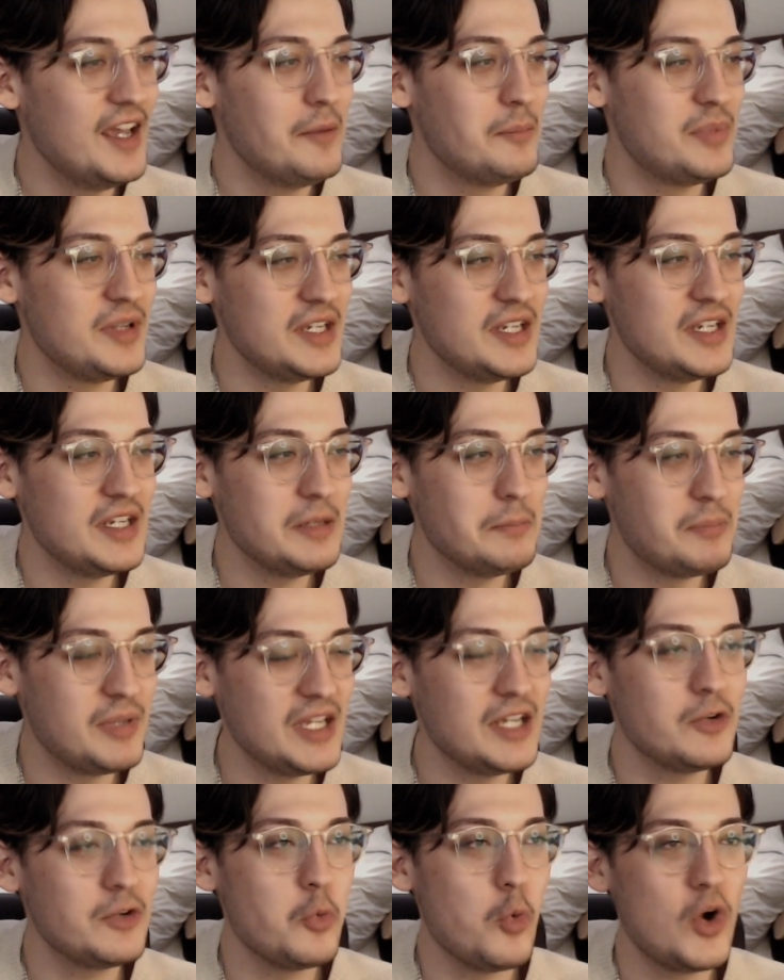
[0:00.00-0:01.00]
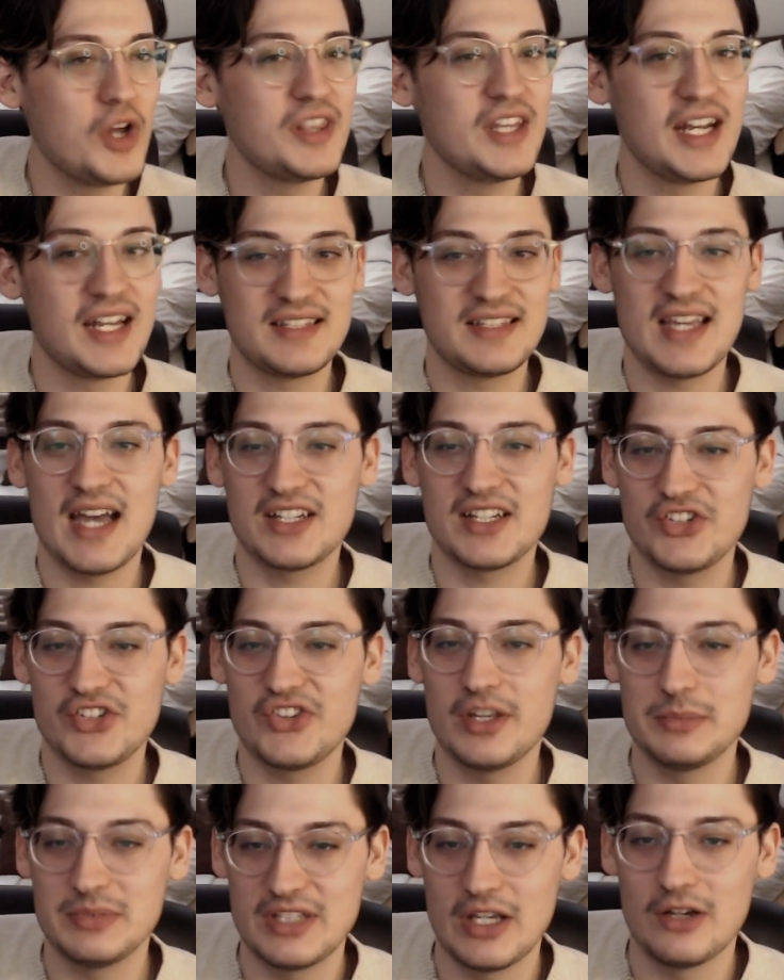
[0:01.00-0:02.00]
be being one that attaches
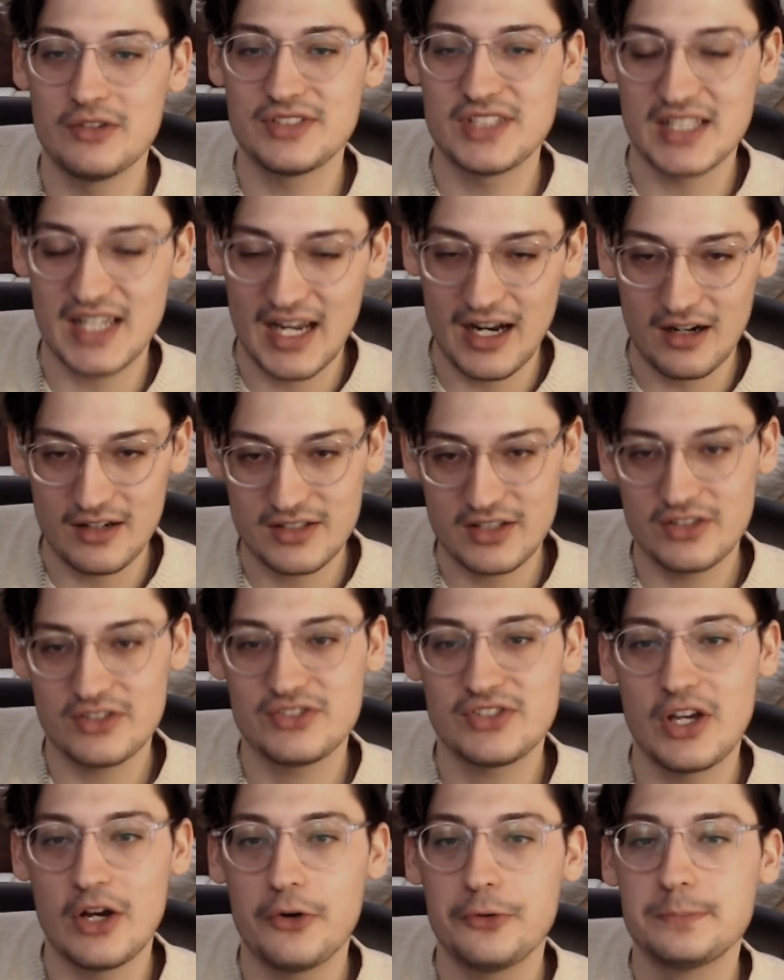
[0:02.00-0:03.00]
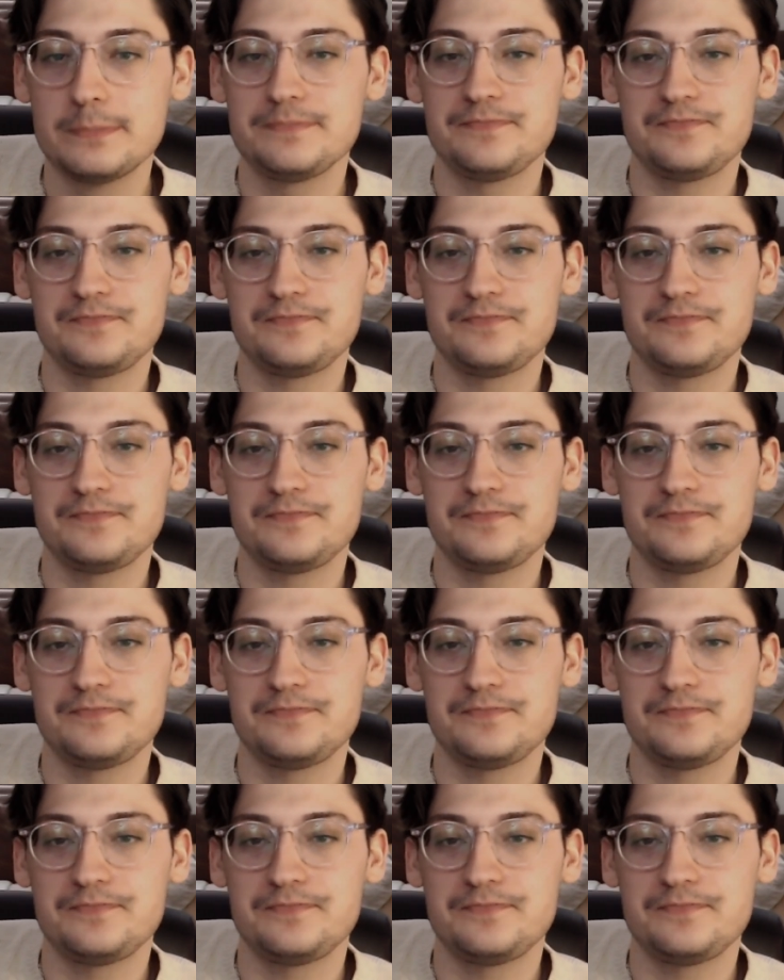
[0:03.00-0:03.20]
themselves to characters. So